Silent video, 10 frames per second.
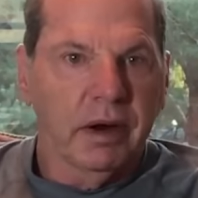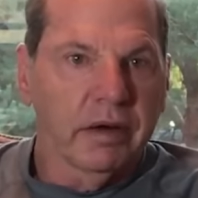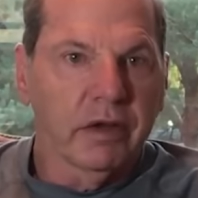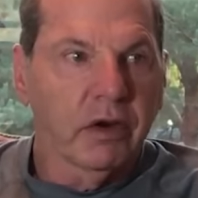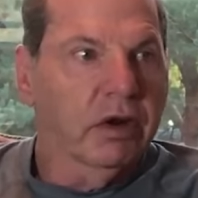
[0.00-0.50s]

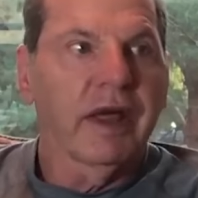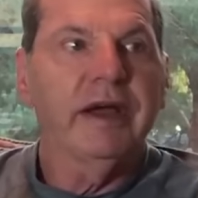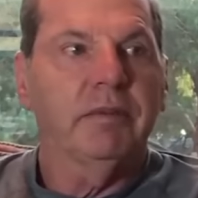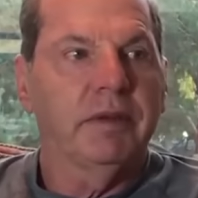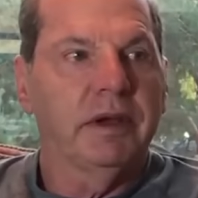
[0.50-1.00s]
Are they gonna
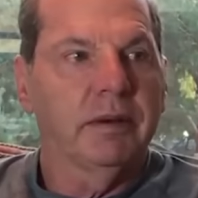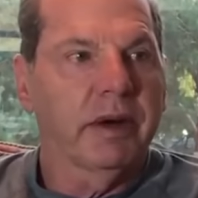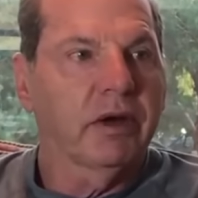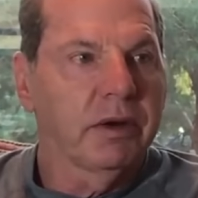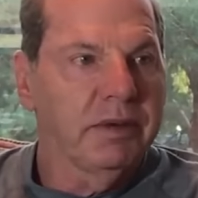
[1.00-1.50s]
like me? Am
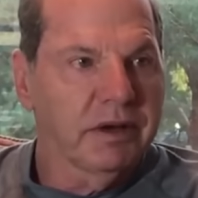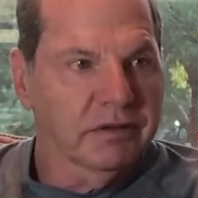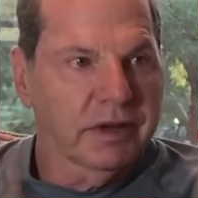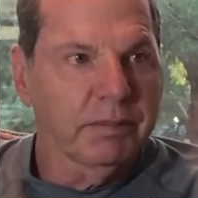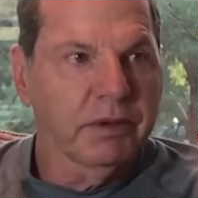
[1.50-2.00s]
I gonna be
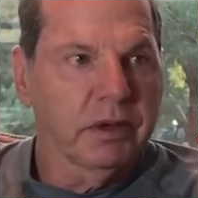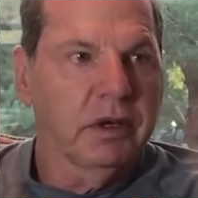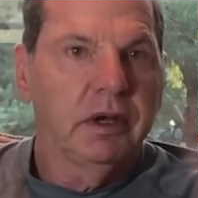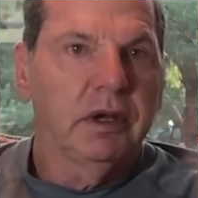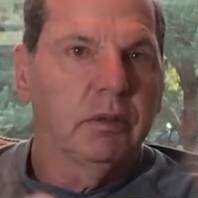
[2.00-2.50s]
accepted?
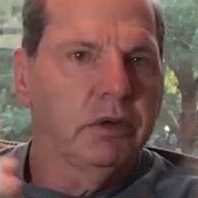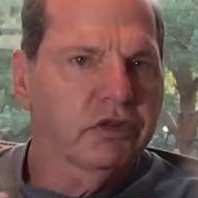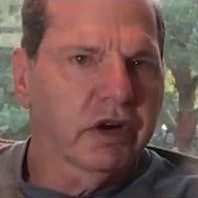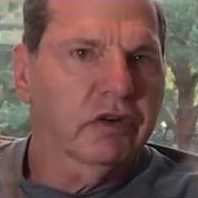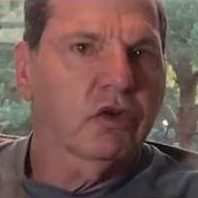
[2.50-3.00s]
And we
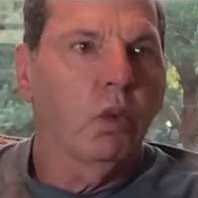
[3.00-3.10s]
start to